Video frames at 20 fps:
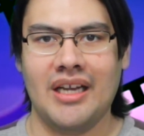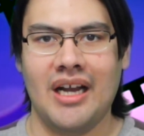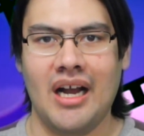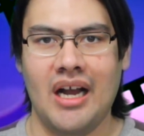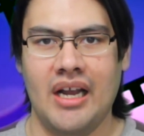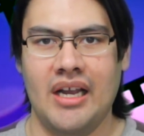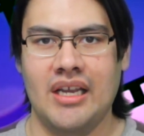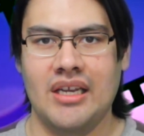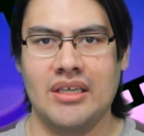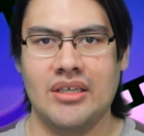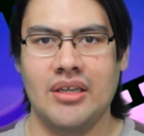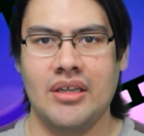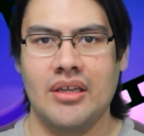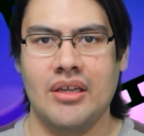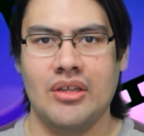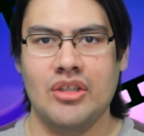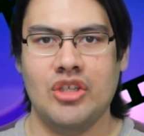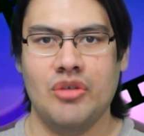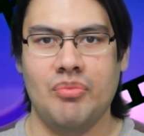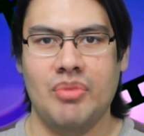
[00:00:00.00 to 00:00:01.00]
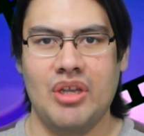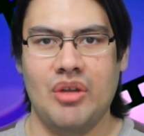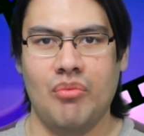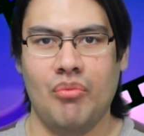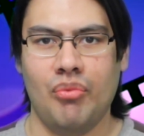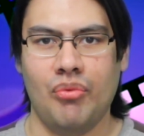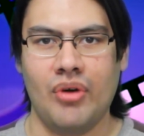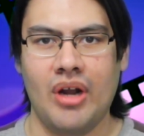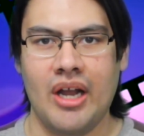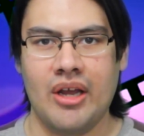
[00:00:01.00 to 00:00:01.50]
kind to
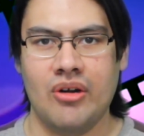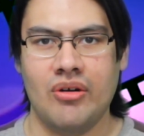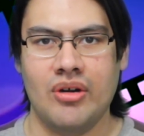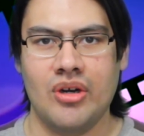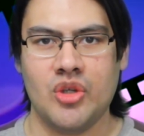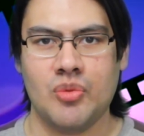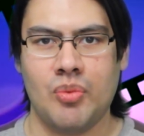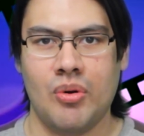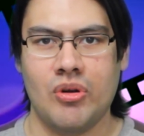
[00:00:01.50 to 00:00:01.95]
being brighter in his